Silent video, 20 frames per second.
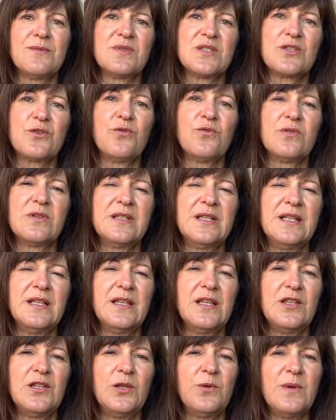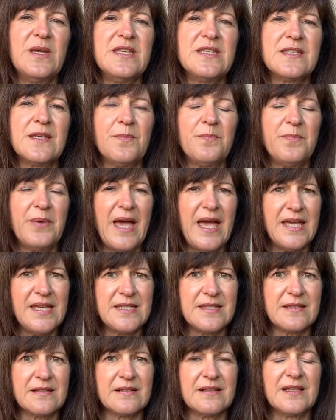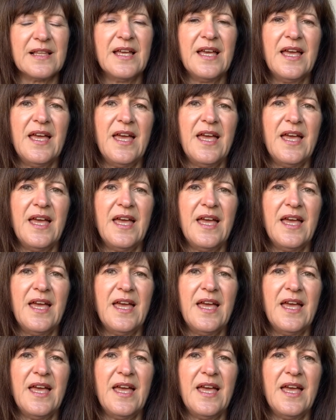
was called Louisa Pesel.